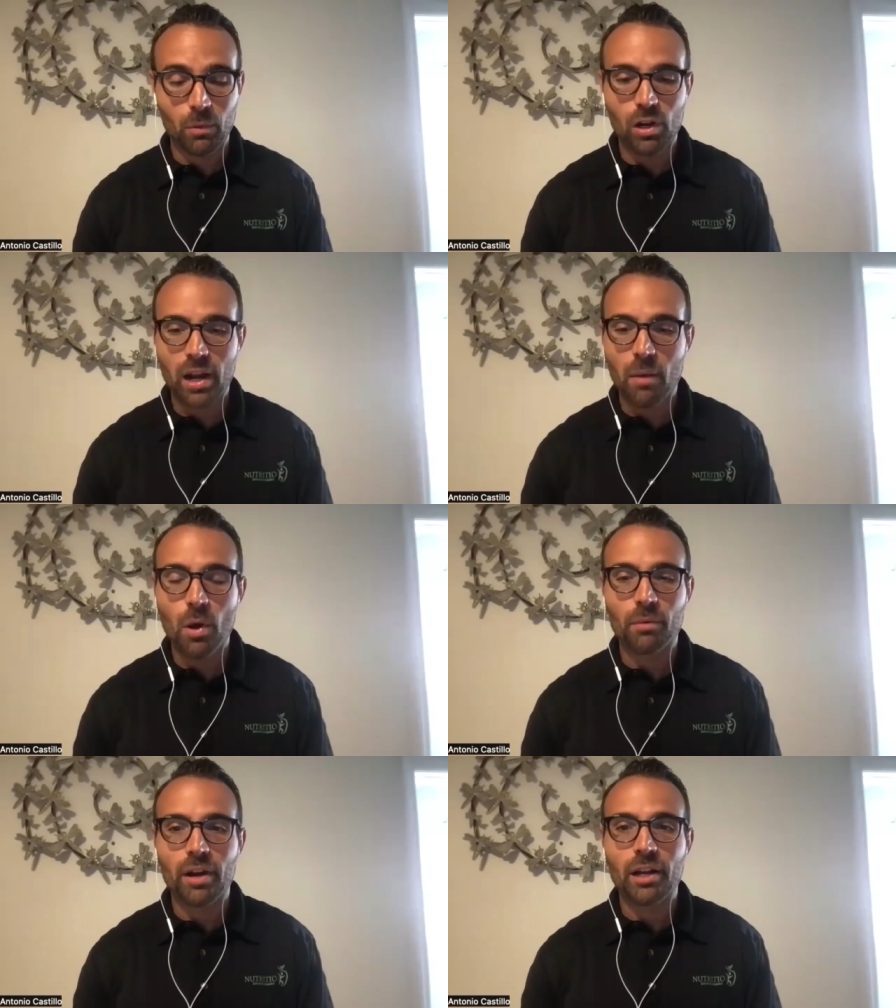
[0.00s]
One, I want
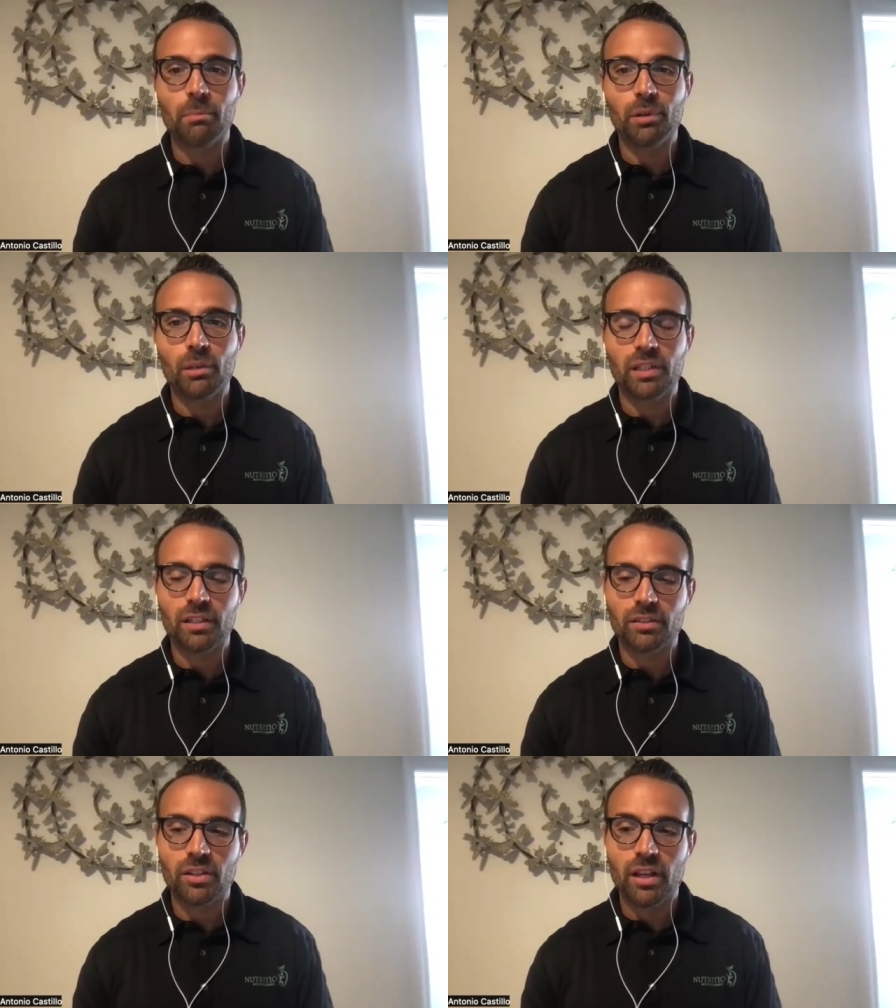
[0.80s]
to write a book
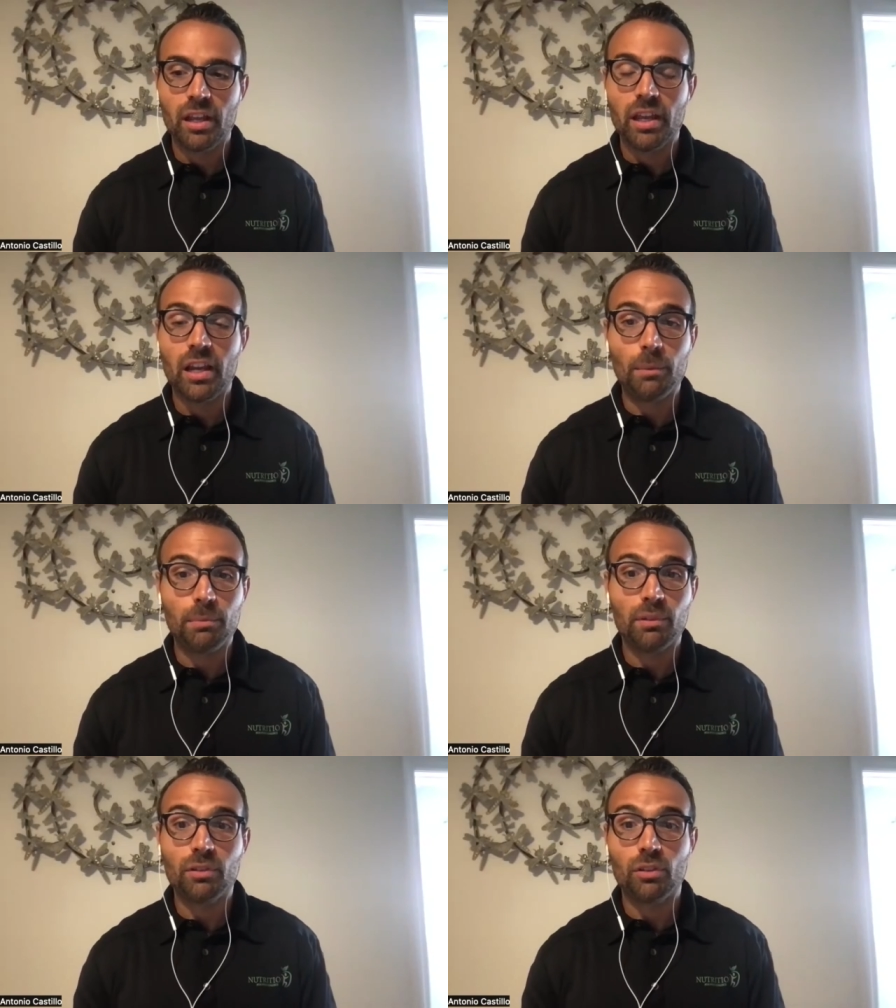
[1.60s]
because it helps
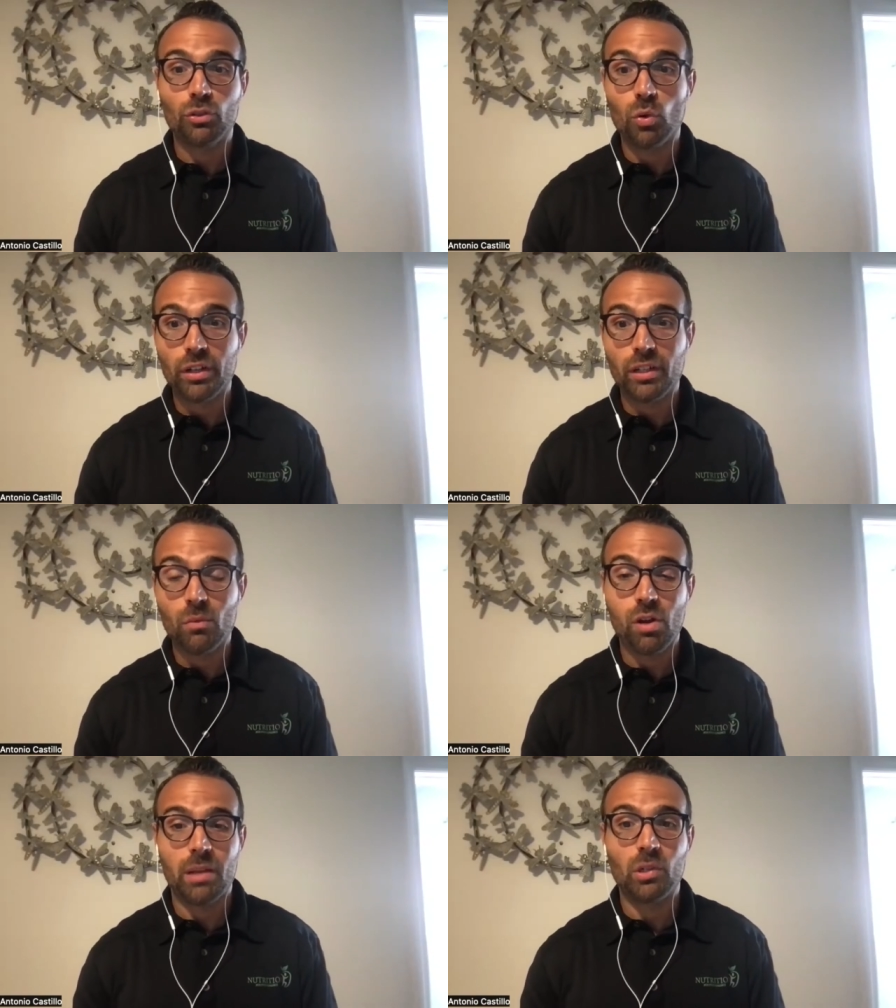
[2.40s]
build authority in
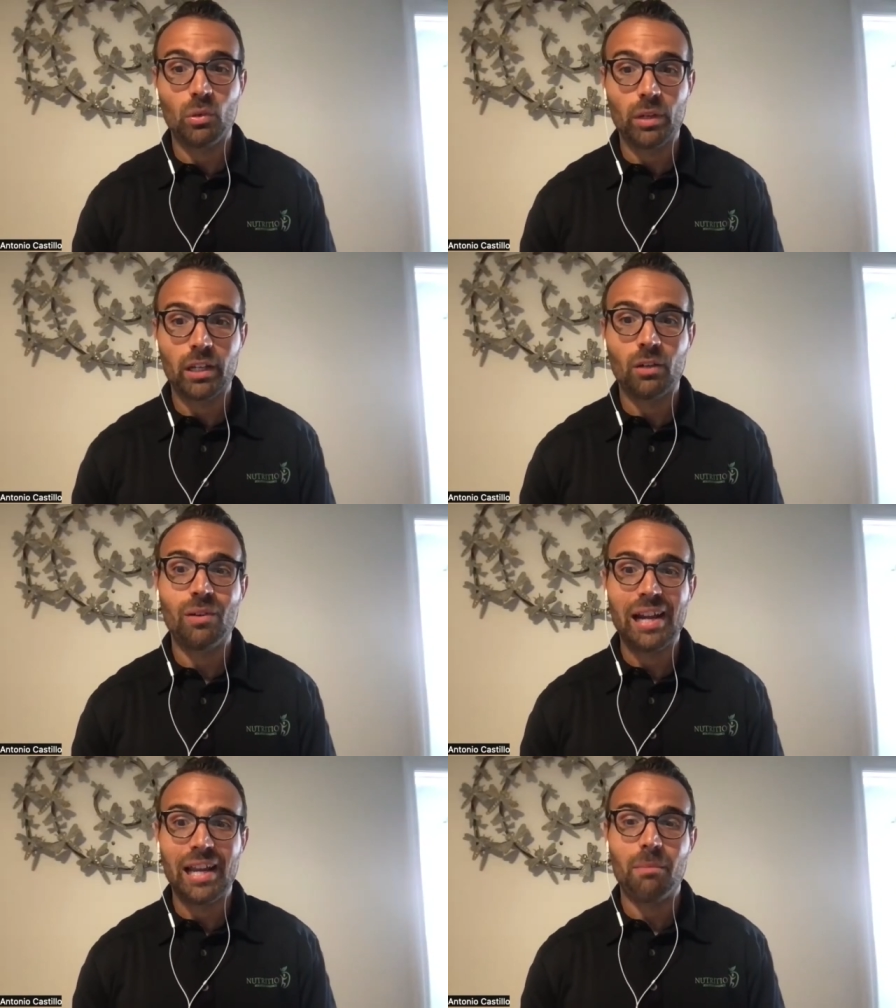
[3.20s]
what I'm doing and who
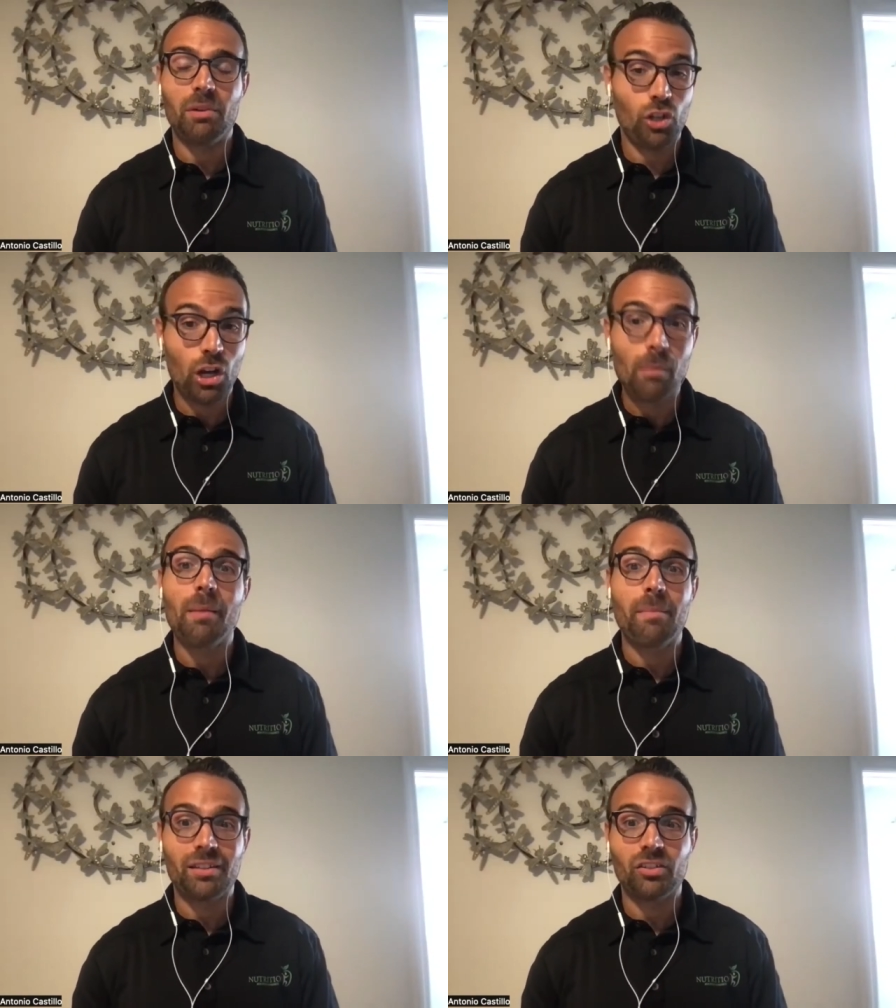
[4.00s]
I am and share my
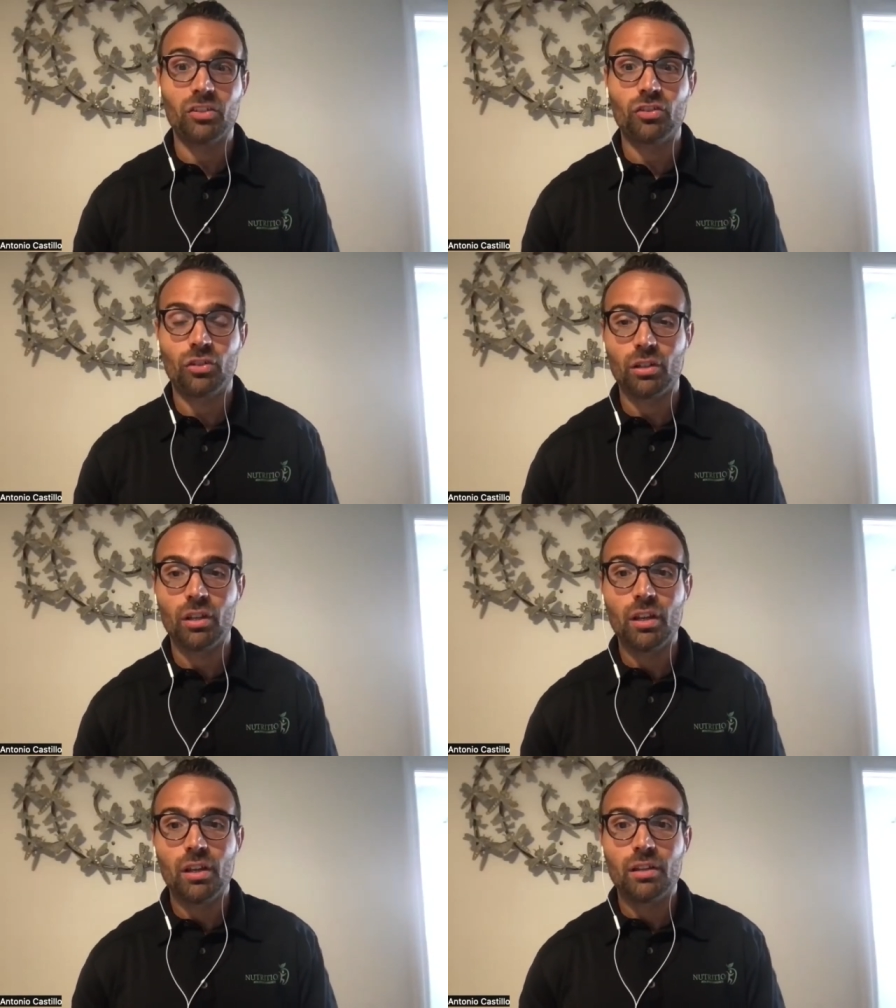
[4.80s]
message to
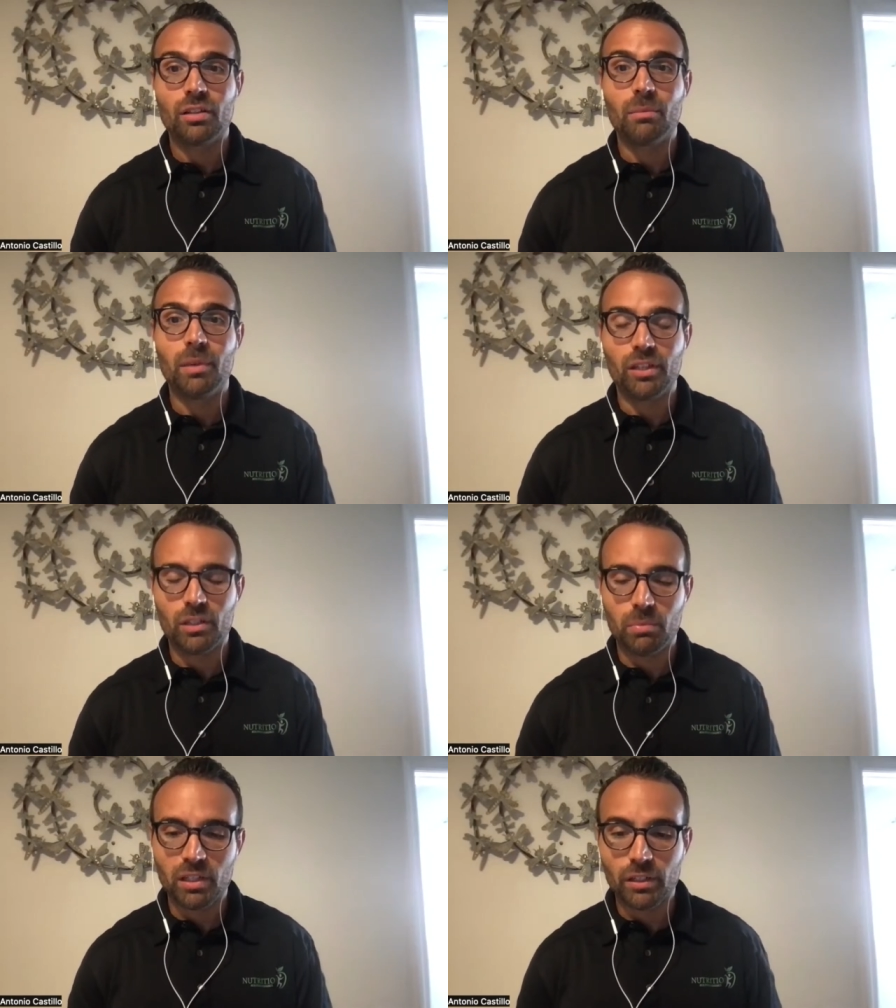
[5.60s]
millions,
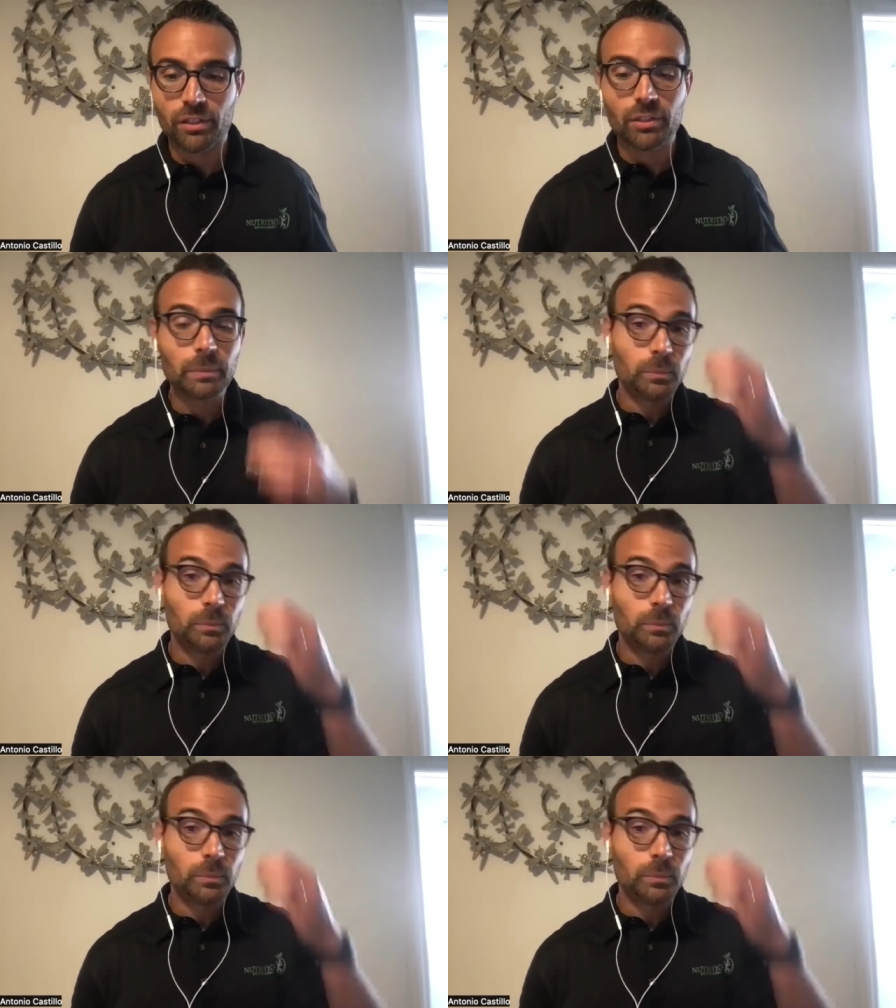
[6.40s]
because